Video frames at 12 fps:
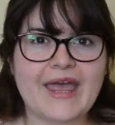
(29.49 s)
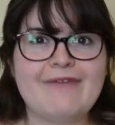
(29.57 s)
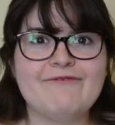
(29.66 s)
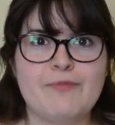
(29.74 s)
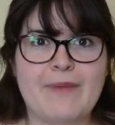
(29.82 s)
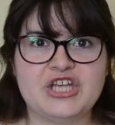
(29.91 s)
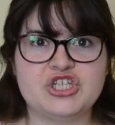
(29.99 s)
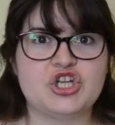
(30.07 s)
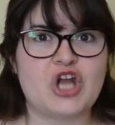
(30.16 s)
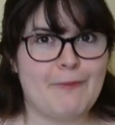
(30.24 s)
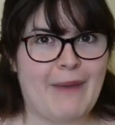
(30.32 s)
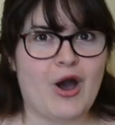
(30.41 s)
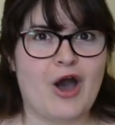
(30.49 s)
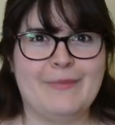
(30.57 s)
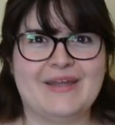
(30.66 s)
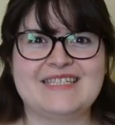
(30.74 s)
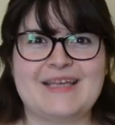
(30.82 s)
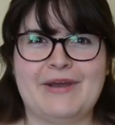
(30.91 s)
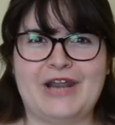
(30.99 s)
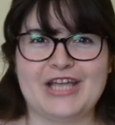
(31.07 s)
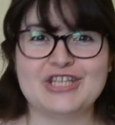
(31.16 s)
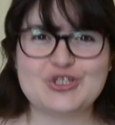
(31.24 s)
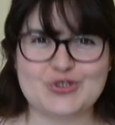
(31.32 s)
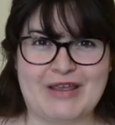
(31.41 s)
information about A Midsummer
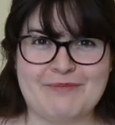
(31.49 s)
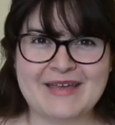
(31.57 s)
Night's Dream.